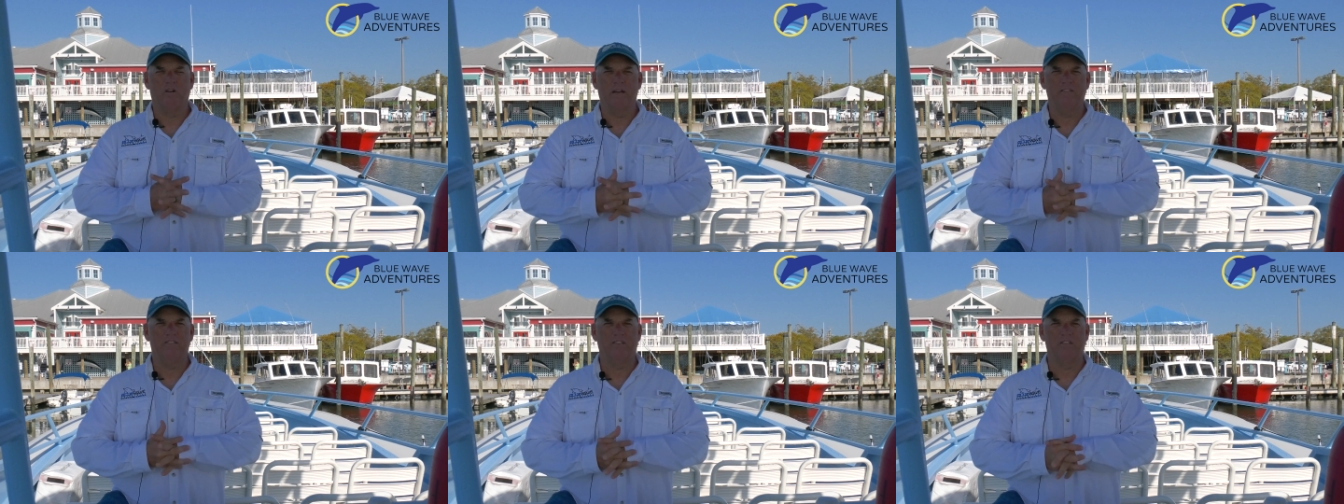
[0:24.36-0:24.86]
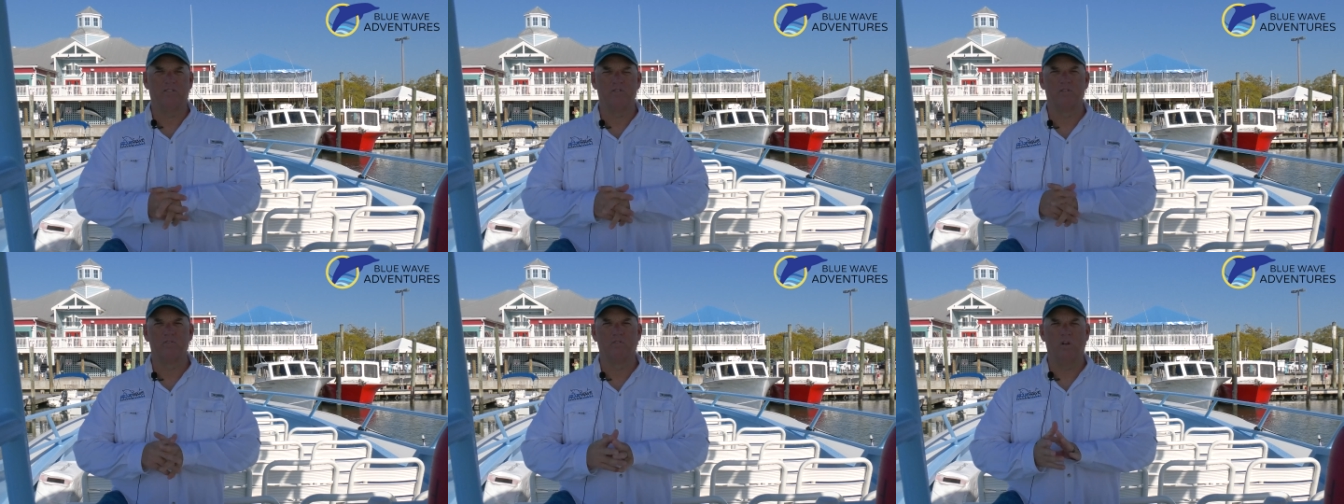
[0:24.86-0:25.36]
Crazy
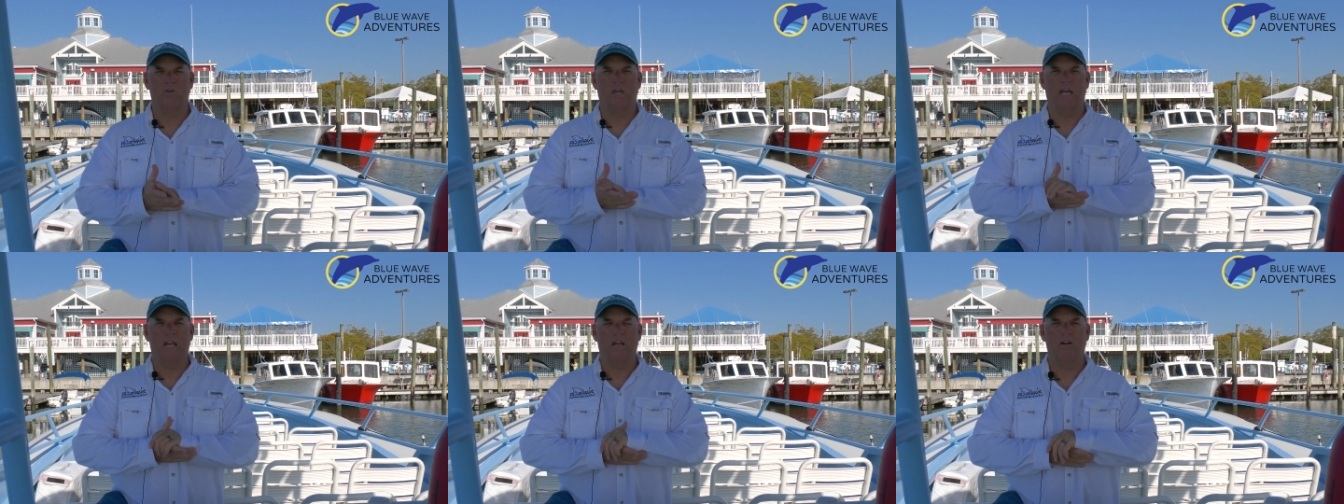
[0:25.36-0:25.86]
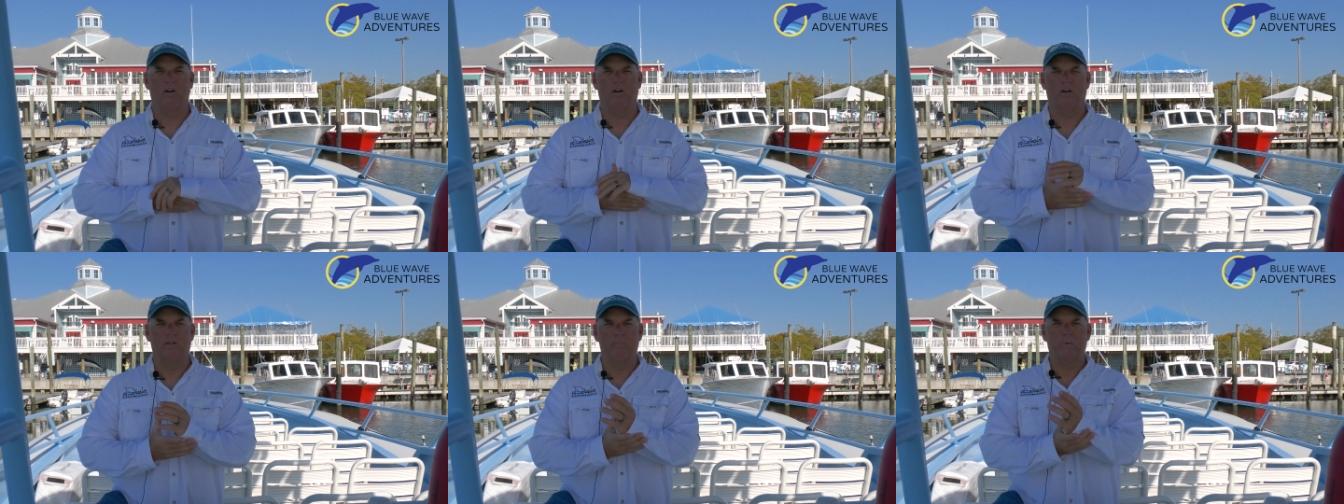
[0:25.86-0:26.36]
Sister is located
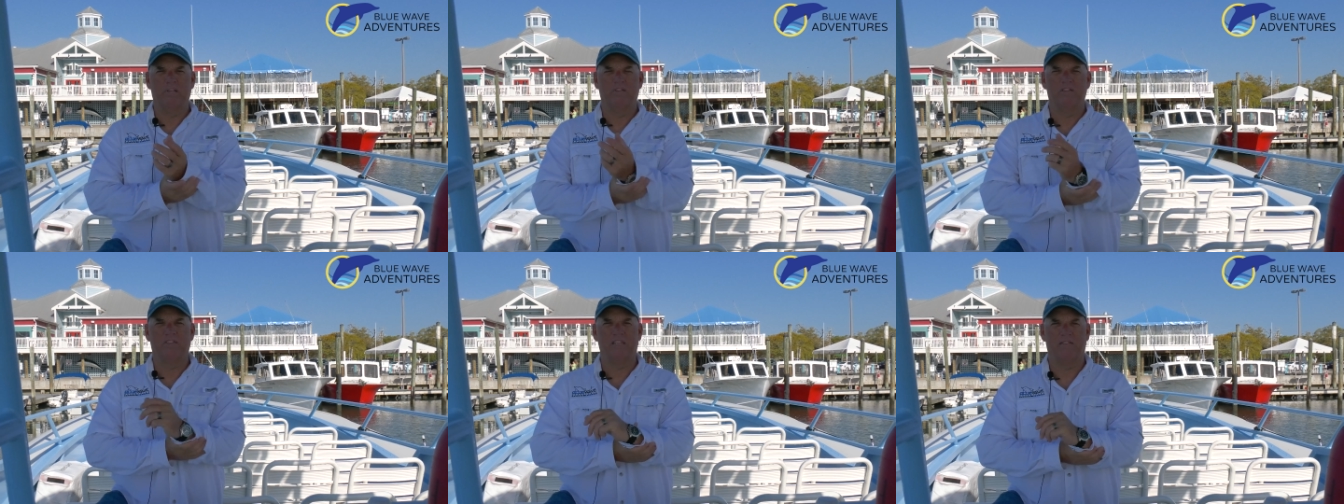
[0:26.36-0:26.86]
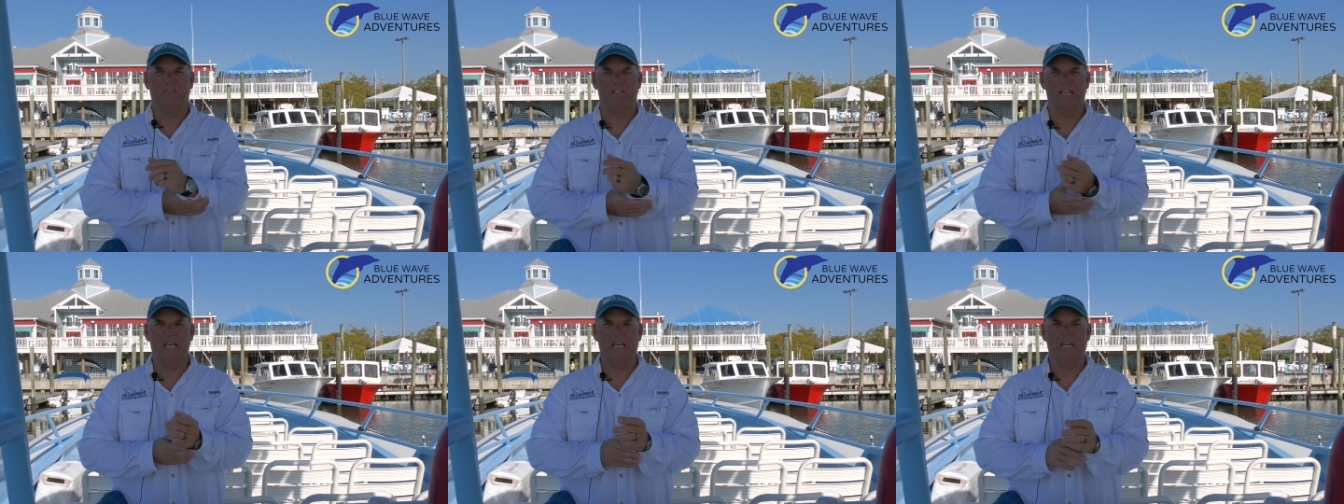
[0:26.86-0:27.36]
on Business
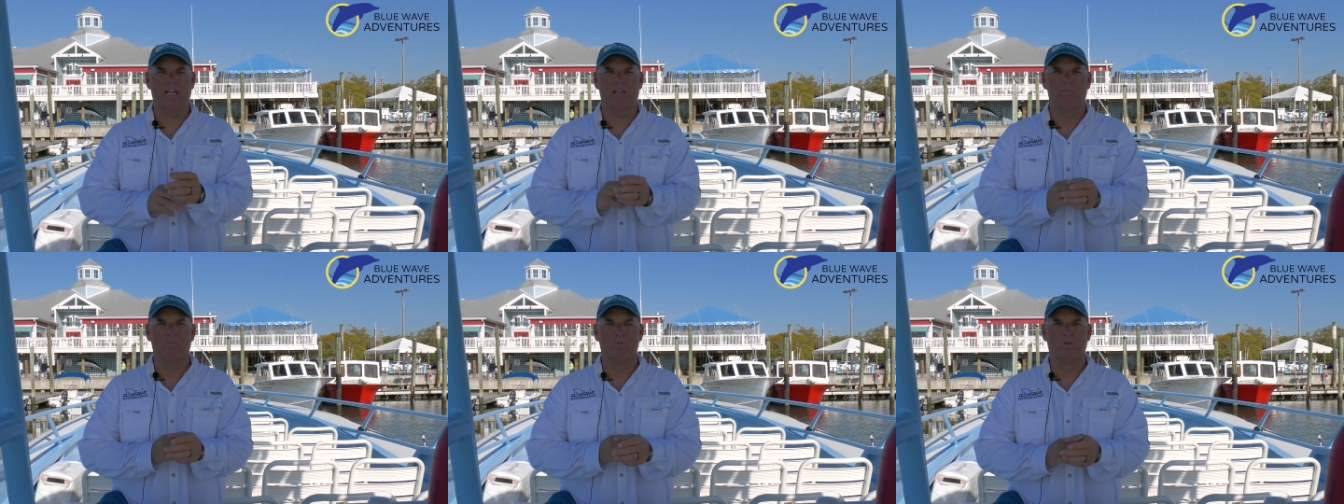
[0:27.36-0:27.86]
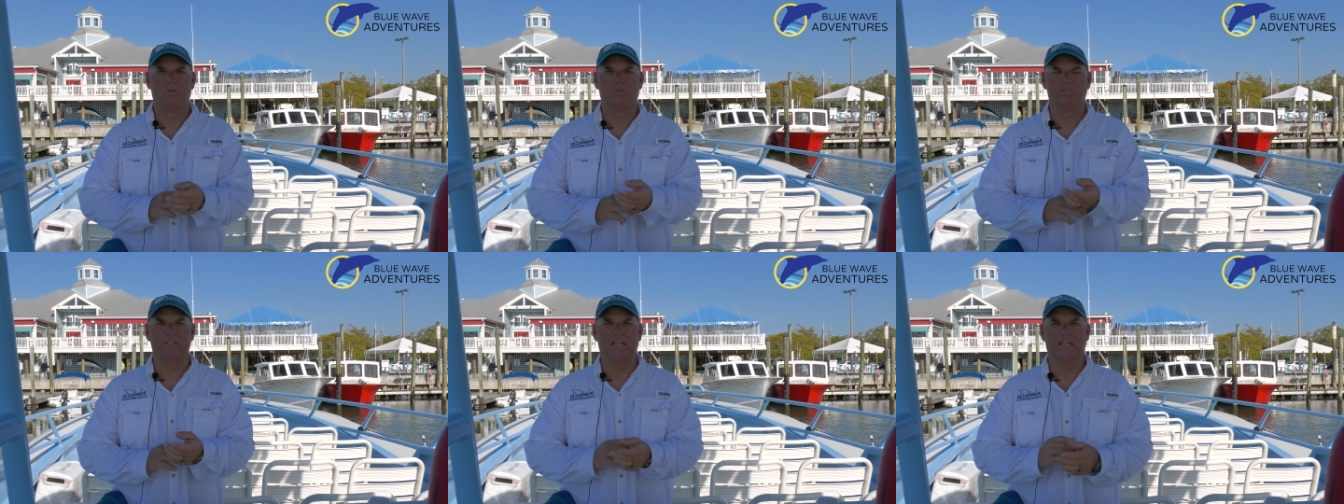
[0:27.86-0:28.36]
17 in
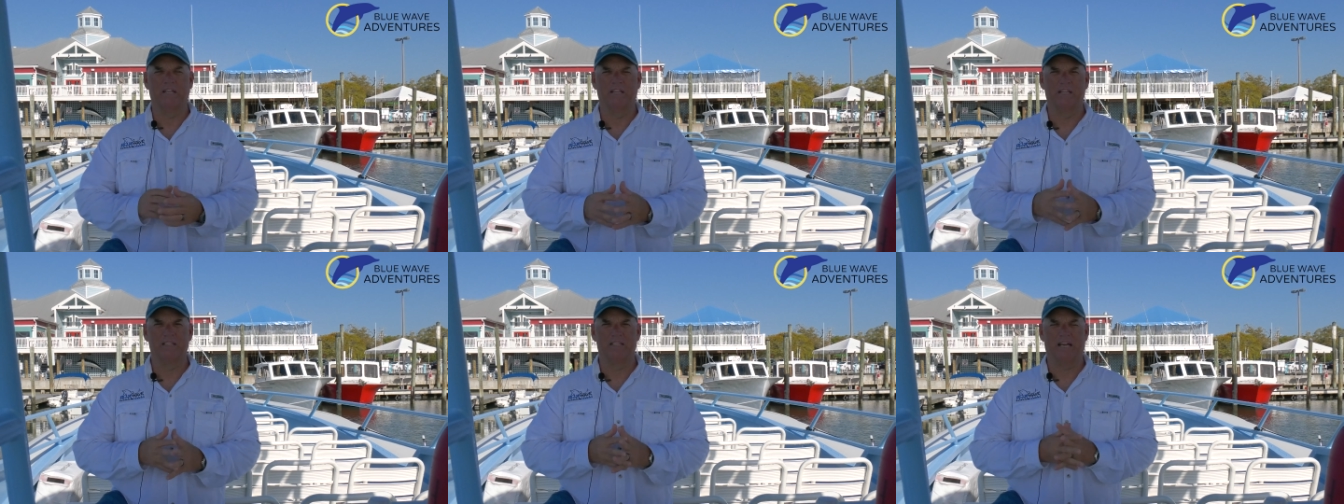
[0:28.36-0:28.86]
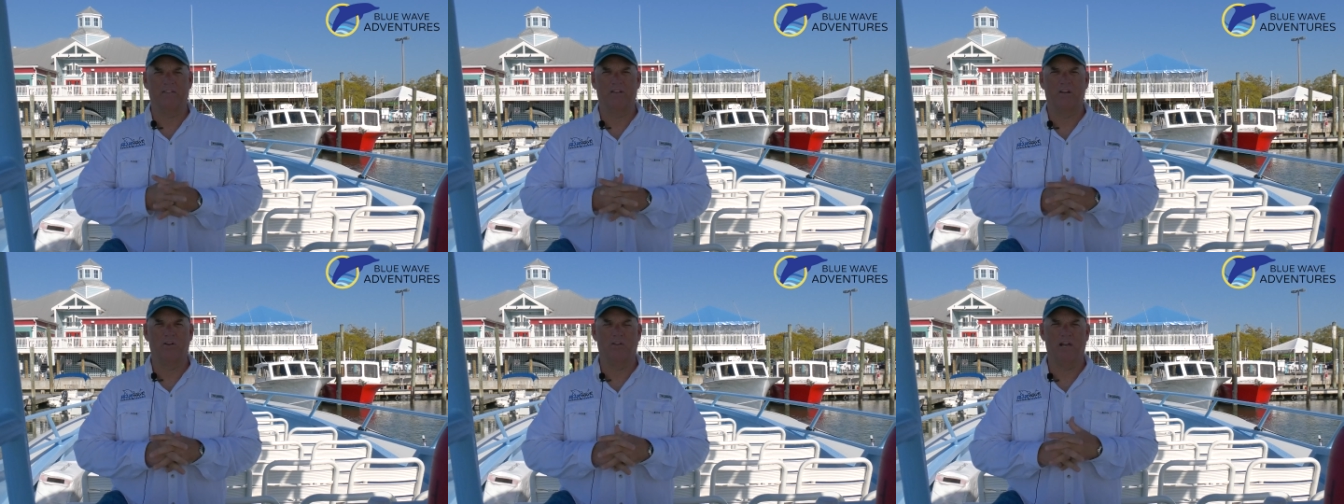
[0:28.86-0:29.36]
Murrells Inlet, South
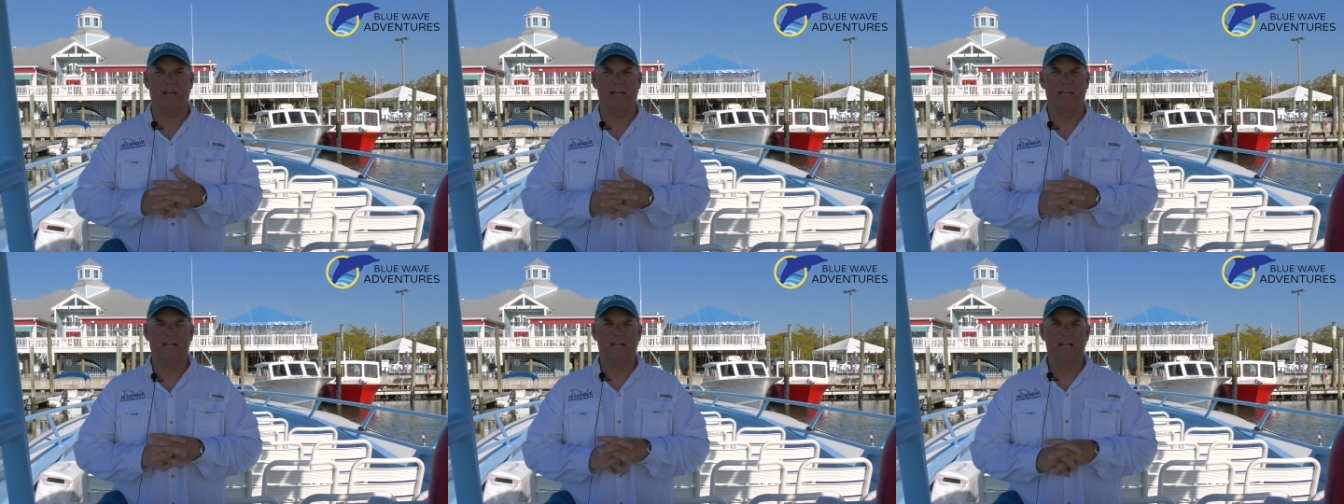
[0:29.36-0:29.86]
Carolina.